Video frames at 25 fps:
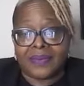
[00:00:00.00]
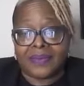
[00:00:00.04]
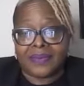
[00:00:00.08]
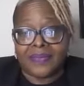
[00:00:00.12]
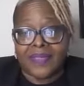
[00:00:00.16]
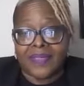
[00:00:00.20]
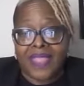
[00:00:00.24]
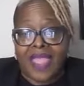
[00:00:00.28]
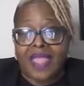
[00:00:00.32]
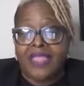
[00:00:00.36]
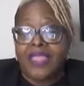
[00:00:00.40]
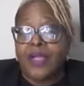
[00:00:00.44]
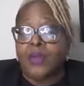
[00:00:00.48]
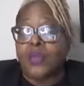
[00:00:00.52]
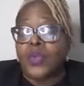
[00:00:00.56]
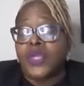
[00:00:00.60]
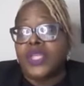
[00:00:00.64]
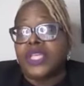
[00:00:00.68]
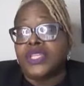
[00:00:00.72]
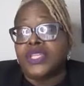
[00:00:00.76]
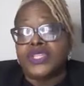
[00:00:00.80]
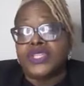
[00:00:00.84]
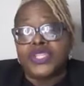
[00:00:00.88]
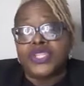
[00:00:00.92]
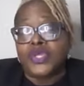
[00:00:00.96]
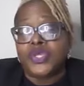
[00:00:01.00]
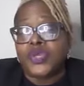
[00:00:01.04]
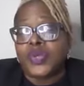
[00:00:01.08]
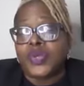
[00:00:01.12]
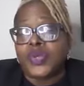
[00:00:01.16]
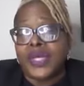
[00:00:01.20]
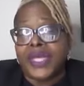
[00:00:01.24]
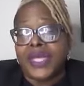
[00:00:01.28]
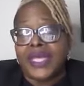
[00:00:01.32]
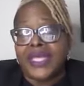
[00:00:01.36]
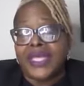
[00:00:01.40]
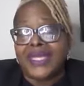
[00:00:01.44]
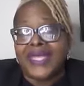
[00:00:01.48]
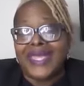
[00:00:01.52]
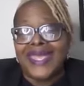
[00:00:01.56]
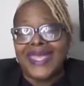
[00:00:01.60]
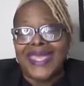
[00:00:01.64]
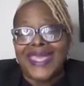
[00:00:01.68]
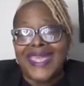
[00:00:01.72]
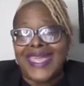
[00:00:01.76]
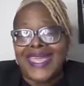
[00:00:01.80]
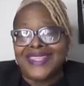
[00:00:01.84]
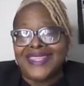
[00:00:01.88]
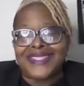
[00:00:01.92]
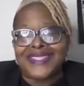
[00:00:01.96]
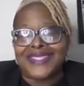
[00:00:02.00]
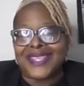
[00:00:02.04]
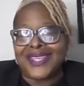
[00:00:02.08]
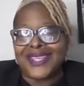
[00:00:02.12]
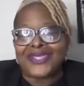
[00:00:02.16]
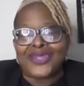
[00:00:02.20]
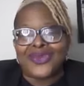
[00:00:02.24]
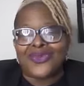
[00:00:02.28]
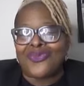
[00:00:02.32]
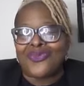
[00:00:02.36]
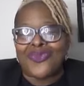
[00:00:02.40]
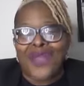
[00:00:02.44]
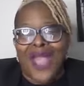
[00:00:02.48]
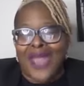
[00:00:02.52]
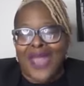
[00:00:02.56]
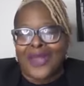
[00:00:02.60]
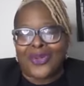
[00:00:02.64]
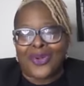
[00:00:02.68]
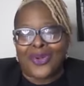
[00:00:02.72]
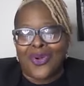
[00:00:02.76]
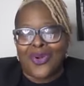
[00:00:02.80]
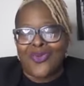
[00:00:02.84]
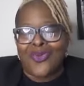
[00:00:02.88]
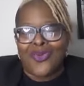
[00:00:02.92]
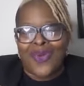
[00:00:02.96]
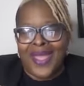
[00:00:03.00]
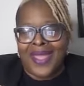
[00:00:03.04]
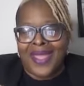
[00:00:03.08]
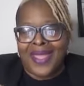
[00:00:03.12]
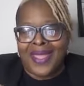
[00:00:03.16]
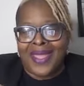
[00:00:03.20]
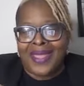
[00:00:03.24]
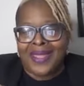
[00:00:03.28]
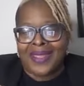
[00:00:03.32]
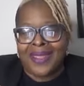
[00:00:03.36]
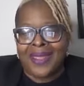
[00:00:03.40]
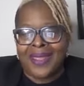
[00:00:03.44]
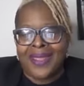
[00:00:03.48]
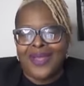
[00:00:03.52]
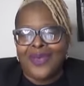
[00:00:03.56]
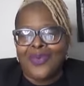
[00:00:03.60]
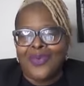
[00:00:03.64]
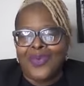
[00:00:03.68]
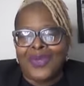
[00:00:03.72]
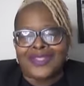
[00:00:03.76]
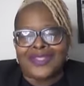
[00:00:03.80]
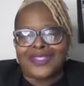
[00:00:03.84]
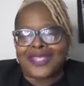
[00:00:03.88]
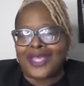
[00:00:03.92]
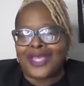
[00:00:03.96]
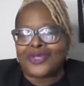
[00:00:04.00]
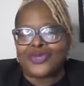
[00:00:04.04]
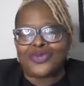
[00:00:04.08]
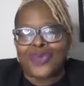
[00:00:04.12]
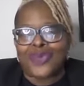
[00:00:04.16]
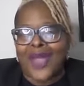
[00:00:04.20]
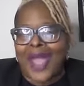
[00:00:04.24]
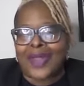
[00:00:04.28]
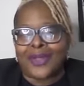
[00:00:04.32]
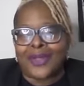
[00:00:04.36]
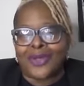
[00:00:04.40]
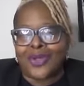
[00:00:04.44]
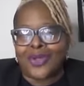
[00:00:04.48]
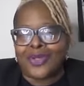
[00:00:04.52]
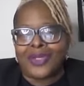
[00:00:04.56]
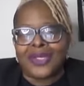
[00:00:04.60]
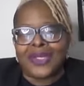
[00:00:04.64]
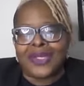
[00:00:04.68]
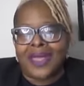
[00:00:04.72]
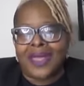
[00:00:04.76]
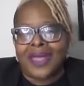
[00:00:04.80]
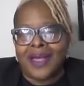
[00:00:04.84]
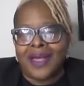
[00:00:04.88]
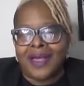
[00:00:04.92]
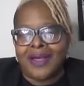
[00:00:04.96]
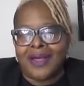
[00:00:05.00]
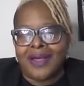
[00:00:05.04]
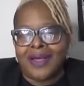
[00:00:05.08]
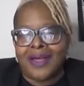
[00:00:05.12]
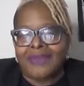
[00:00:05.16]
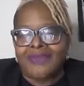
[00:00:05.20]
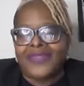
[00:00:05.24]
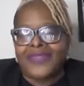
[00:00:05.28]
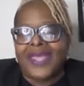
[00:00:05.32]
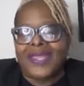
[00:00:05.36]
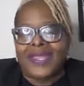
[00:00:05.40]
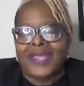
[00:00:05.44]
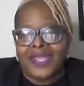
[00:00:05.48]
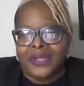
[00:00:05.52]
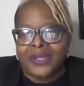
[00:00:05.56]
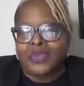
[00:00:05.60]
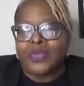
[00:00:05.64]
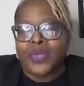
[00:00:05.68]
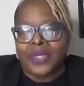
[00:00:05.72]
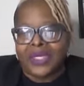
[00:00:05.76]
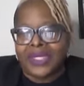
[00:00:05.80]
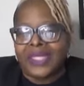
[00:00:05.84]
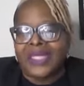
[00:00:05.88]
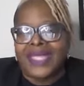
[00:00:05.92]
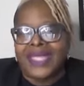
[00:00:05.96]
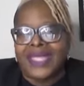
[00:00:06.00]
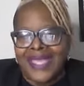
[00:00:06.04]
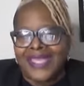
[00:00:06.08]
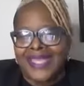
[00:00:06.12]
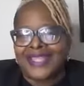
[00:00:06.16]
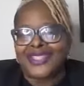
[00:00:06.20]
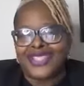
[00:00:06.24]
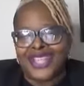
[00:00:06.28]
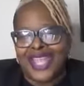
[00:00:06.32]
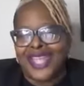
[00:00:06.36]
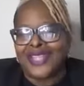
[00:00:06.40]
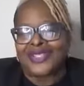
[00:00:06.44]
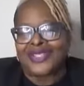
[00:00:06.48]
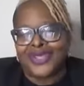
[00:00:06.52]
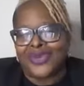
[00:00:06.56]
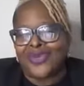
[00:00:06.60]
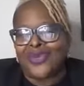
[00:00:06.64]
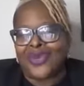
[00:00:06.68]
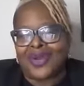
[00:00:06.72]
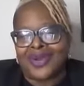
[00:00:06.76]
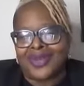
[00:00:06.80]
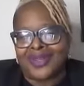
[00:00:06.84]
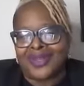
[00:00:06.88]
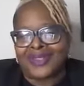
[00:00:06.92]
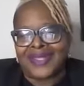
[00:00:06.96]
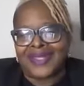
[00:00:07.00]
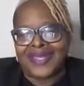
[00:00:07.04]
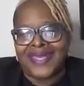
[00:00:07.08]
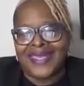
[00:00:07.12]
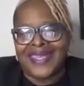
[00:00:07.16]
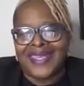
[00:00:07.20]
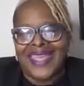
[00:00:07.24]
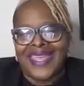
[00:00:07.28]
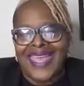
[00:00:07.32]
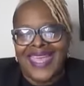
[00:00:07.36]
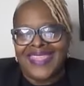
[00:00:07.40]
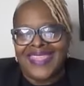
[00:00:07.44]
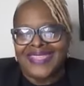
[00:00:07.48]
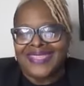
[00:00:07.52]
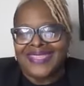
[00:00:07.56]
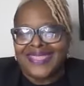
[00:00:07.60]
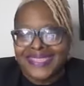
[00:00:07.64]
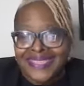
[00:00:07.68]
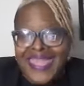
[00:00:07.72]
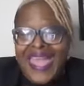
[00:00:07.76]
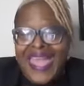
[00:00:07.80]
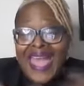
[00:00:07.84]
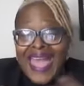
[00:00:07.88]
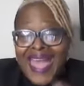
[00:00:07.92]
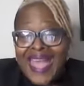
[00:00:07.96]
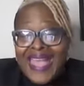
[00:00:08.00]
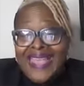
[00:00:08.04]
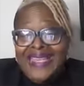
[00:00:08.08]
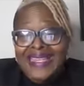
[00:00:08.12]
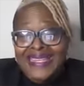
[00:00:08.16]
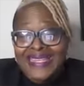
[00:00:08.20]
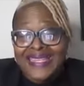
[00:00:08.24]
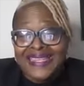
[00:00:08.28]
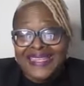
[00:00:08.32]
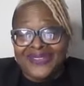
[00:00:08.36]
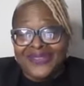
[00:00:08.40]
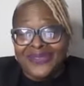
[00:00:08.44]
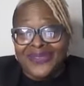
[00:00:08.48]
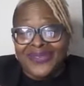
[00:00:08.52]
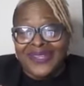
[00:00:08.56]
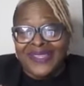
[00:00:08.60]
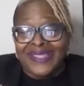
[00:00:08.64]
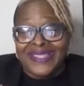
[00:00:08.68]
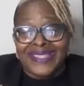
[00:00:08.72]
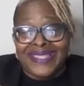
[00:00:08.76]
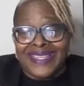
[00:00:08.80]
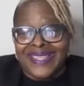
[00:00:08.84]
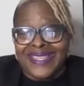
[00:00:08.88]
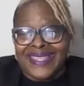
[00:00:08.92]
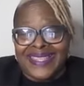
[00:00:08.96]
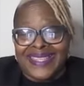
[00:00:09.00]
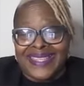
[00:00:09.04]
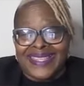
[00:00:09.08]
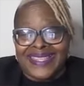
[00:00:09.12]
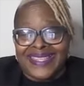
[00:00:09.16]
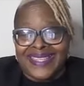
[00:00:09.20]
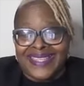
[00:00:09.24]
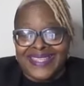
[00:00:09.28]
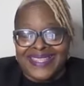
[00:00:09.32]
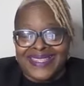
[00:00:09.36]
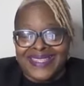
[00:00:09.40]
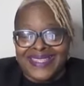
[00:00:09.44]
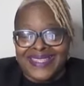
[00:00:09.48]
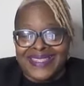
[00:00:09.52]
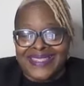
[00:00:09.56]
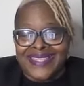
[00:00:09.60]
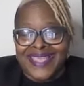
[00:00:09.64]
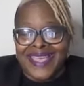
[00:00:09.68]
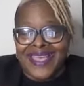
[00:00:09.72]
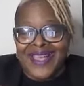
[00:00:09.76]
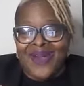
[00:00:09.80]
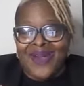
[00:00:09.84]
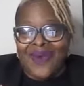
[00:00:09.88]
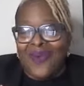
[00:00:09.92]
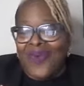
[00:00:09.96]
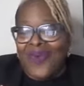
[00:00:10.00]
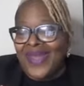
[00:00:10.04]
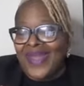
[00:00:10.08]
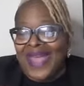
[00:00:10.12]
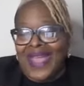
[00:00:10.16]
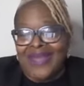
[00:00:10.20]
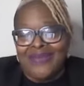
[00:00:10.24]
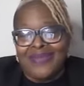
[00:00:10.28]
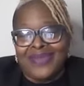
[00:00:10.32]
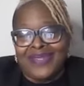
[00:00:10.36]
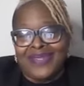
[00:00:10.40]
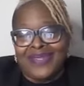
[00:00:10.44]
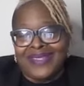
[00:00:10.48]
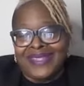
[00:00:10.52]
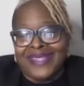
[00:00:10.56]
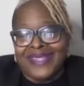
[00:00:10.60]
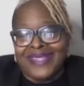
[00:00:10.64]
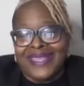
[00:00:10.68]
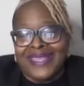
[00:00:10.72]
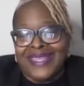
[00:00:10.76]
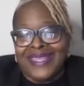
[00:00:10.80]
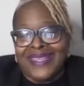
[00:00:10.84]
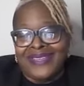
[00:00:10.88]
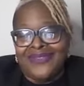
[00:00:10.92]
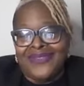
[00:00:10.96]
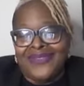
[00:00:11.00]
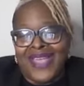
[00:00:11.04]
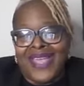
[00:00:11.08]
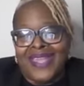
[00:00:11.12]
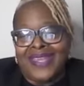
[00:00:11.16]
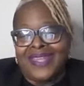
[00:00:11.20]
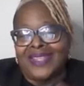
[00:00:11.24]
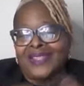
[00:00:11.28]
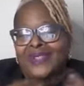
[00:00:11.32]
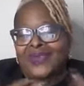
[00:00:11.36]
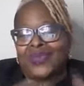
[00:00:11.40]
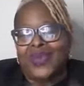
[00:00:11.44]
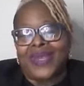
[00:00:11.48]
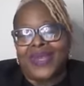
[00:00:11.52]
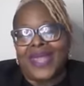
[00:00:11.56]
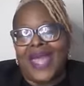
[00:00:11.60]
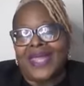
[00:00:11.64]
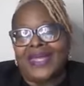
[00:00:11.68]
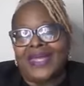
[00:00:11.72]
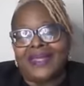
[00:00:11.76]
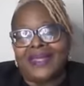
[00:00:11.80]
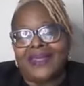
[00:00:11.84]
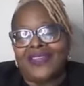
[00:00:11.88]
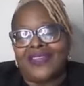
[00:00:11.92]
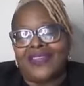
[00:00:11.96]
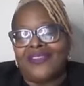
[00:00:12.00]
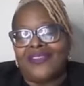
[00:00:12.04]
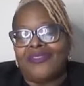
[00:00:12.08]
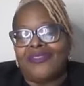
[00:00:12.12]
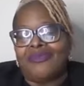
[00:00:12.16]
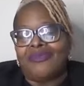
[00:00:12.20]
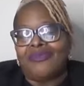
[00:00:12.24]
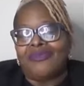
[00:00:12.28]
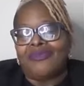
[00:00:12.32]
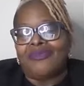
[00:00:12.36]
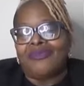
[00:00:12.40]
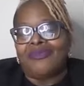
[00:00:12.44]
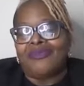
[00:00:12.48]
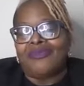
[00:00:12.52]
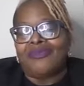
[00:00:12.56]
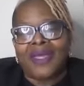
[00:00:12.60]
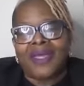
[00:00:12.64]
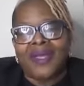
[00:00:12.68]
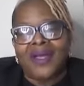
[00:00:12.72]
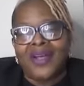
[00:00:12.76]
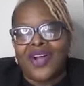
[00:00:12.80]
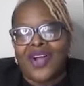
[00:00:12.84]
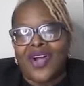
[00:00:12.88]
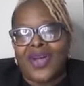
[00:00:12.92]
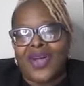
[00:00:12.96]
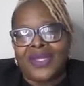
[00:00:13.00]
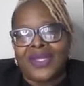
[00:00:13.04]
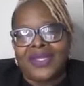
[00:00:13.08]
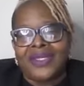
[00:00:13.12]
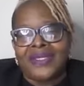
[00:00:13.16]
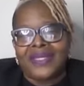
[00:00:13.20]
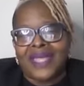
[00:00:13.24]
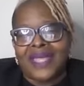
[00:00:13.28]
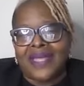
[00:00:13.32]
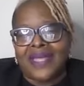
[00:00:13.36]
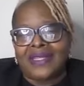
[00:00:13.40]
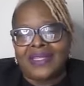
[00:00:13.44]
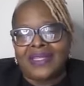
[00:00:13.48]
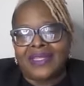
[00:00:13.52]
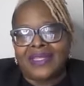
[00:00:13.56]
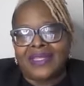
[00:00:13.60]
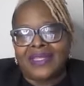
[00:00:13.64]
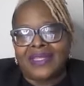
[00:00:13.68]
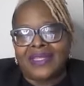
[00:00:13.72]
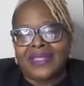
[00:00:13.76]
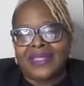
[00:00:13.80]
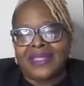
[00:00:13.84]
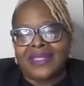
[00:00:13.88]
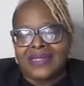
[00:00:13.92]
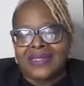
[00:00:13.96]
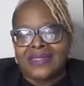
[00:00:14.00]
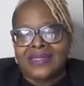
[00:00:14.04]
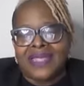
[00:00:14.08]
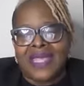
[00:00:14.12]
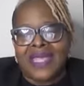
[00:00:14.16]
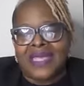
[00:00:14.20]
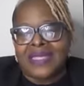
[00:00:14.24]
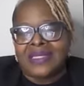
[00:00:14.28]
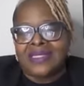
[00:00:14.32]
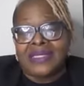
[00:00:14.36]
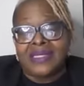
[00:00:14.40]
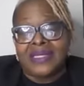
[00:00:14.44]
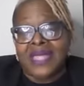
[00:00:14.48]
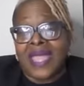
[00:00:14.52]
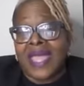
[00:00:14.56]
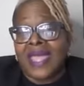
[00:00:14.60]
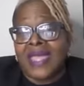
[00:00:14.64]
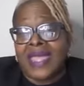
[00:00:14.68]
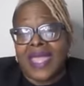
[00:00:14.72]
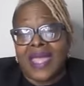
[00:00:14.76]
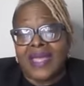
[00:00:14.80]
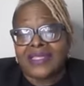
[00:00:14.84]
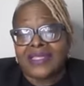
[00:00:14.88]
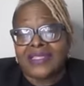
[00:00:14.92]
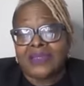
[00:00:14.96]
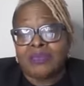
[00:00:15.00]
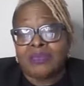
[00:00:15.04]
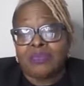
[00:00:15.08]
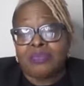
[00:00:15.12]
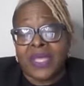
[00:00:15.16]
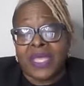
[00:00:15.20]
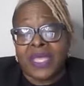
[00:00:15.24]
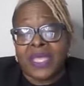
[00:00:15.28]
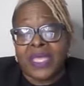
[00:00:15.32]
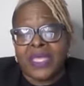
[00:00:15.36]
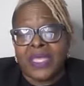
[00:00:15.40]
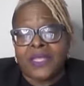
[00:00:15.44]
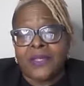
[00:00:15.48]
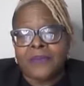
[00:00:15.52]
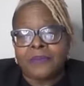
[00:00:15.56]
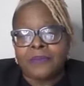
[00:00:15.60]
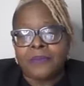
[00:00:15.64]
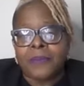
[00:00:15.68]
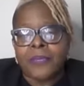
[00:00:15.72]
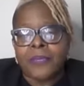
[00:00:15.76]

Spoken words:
And that we can do it in such a radical way, with such radical love, that it really can change the world. And that really is what I believe, and it's what I live by on a daily basis. And today has been